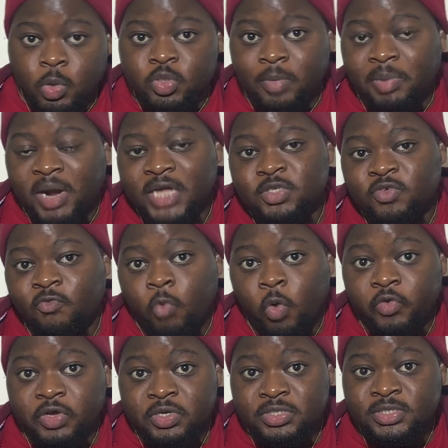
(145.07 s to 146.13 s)
So it was comprised
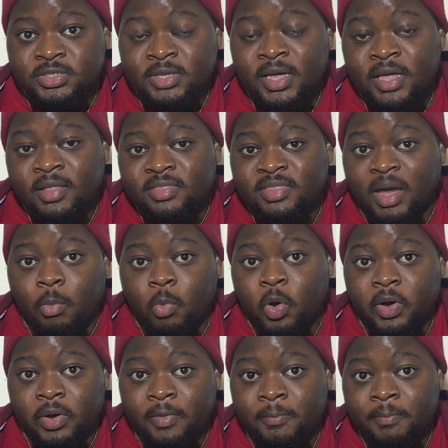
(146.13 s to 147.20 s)
of warriors
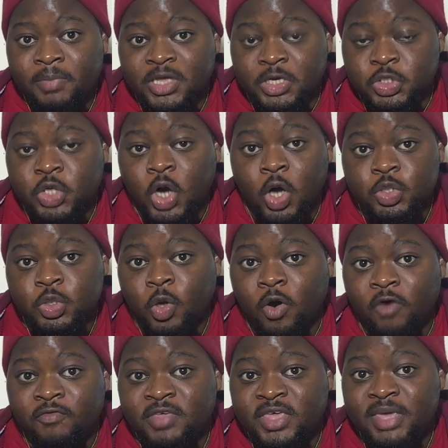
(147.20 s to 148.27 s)
that were in
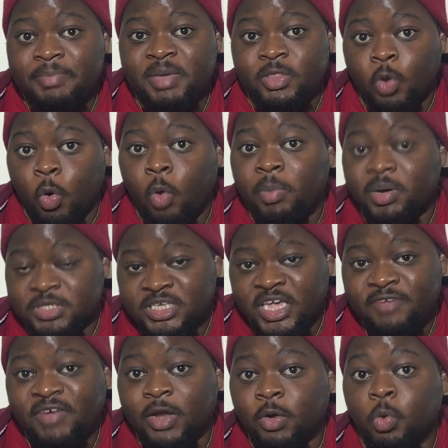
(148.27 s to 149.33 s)
charge of keeping the Oba
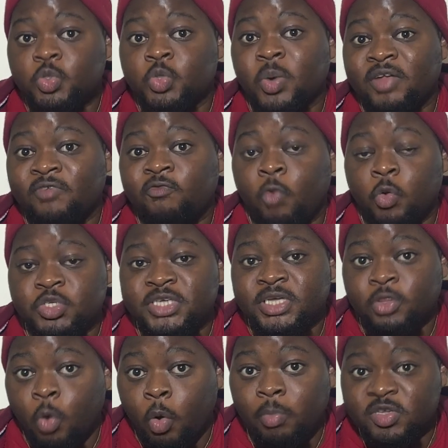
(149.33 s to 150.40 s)
safe and also
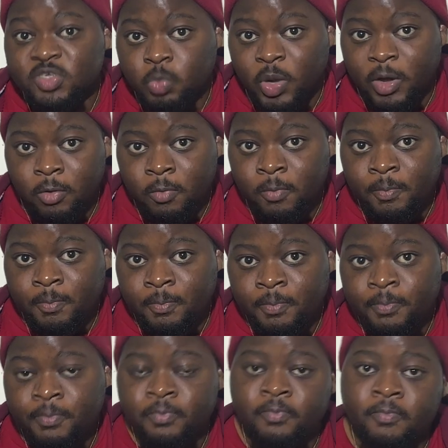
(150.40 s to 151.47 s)
enforcing the Oba's will.
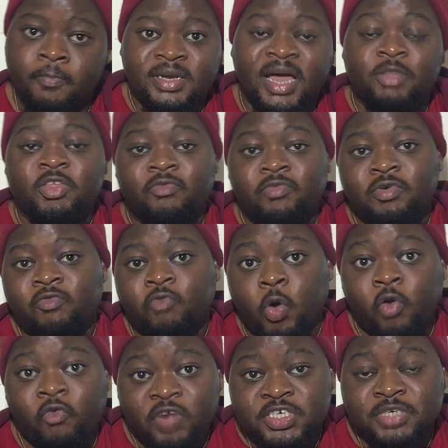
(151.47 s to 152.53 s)
Now, the
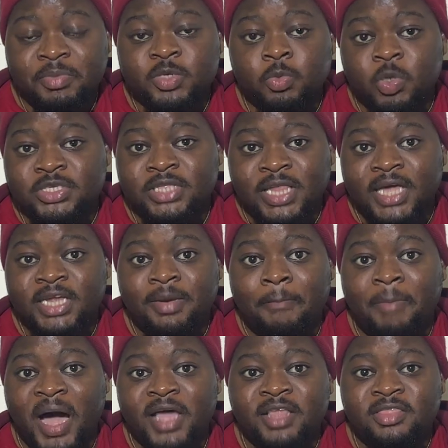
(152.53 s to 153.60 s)
Royal Regiment was
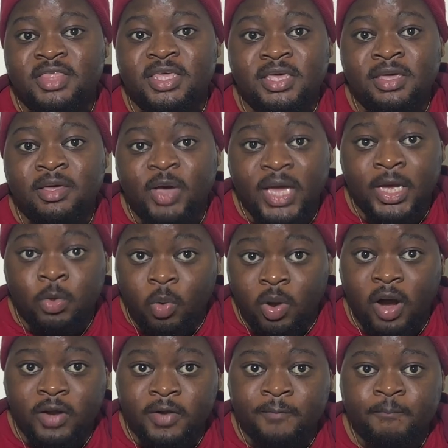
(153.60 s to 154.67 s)
led by the
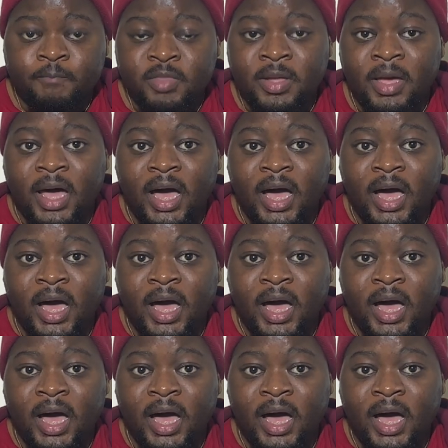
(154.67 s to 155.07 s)
Edogun,